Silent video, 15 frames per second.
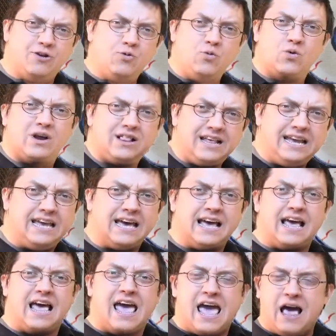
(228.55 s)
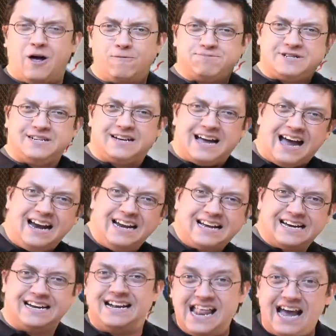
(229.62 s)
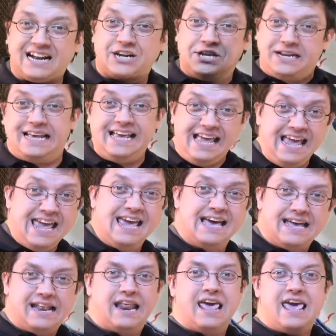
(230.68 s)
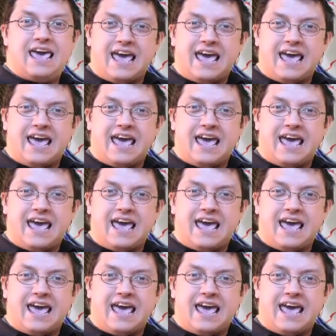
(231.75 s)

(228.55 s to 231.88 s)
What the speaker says: It really helps you kind of connect to Ian